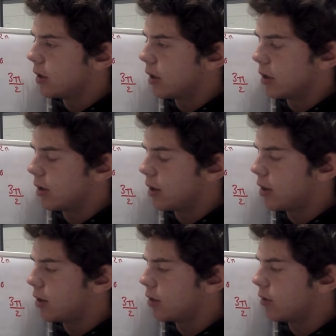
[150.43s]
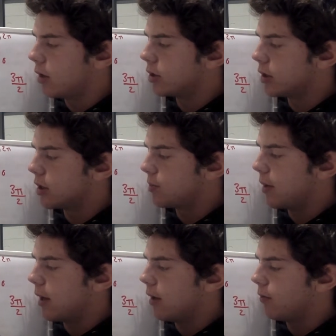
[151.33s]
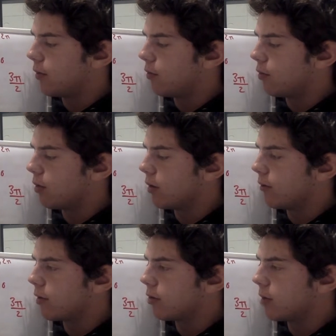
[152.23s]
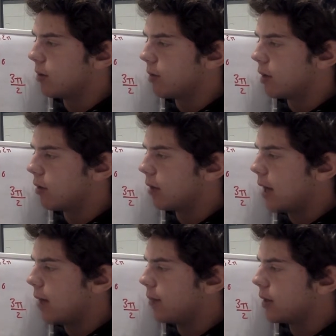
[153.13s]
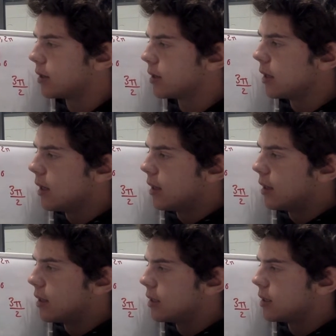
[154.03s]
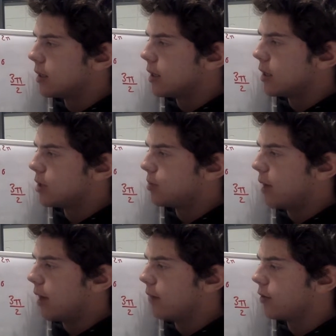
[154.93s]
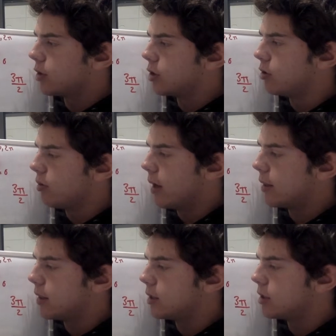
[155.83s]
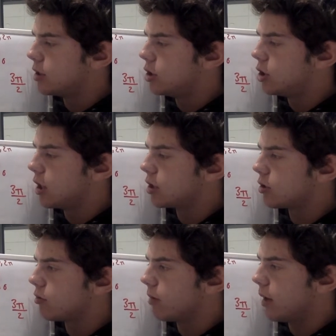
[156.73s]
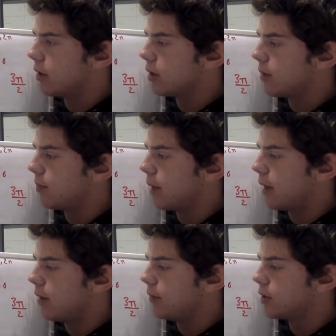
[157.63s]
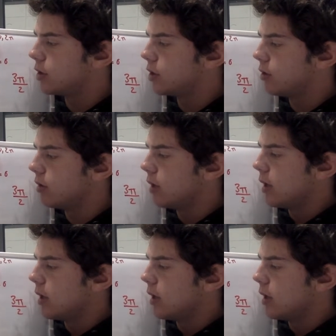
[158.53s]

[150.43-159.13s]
in the third quadrant is pi over 4 over 3. We know that because this is pi over 2, and this is just greater than pi over 2,